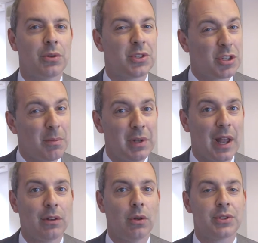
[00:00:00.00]
some
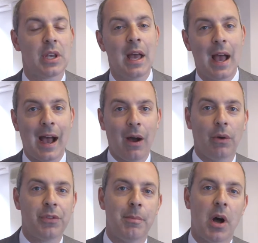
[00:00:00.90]
landlords out
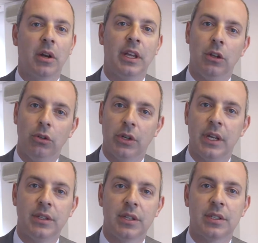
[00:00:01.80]
of the market
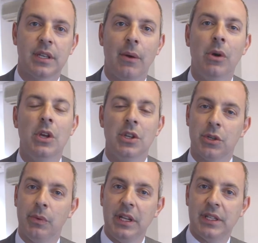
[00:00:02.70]
looking to sell.
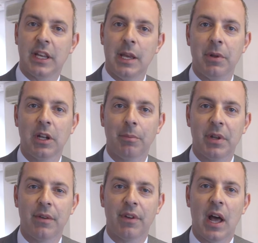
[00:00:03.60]
So we need to keep a little
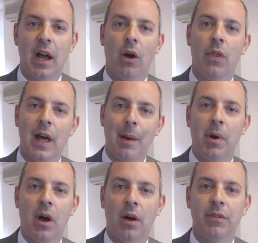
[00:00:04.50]
bit of an eye on that
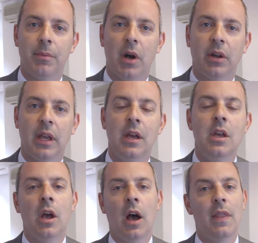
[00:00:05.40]
part of the market.
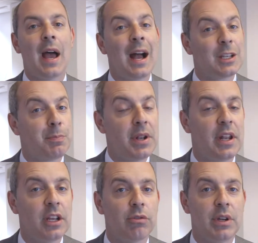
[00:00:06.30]
And there has been an
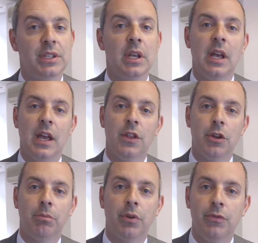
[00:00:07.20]
increase in the
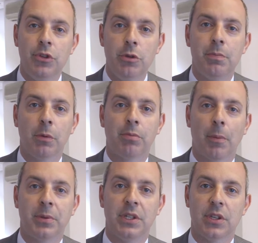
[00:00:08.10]
number of new build
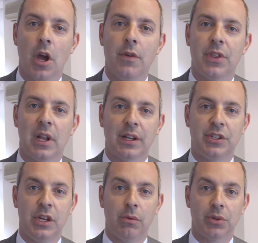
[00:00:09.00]
properties over the
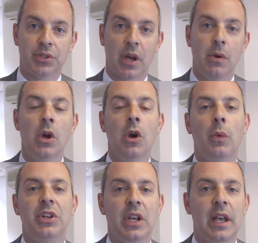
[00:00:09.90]
last year or so,
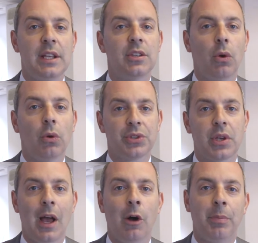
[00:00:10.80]
which is
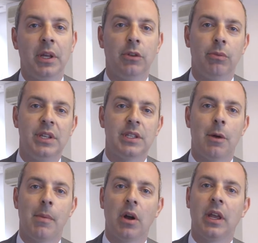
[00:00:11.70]
also helping the
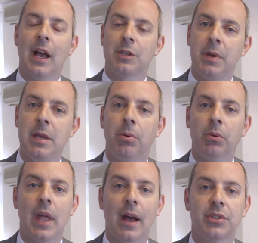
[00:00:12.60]
resale market as people
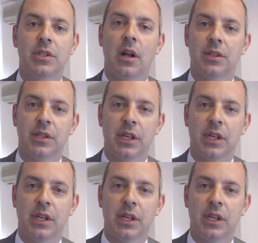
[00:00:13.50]
now start to